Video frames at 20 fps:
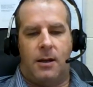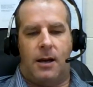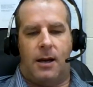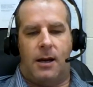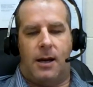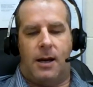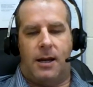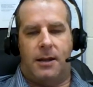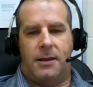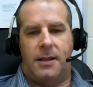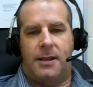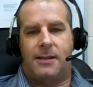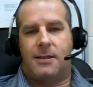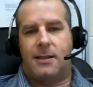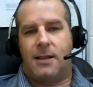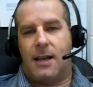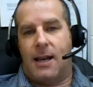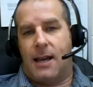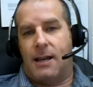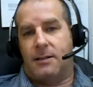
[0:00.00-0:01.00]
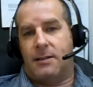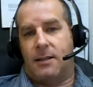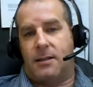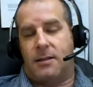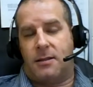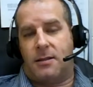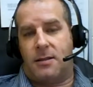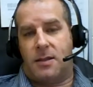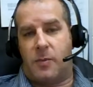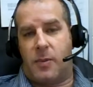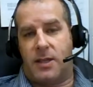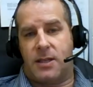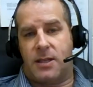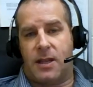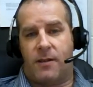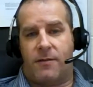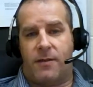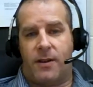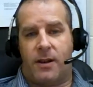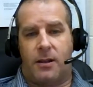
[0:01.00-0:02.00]
In this case, it's
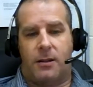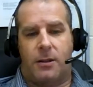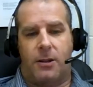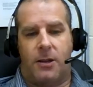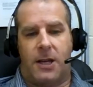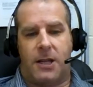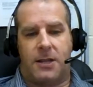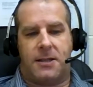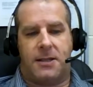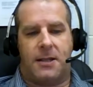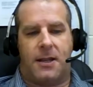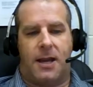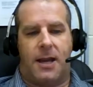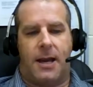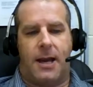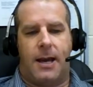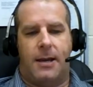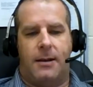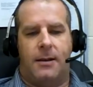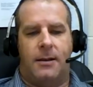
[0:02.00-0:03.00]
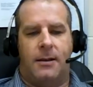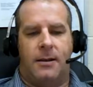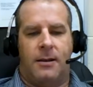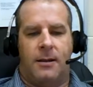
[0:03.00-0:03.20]
specific to the skin.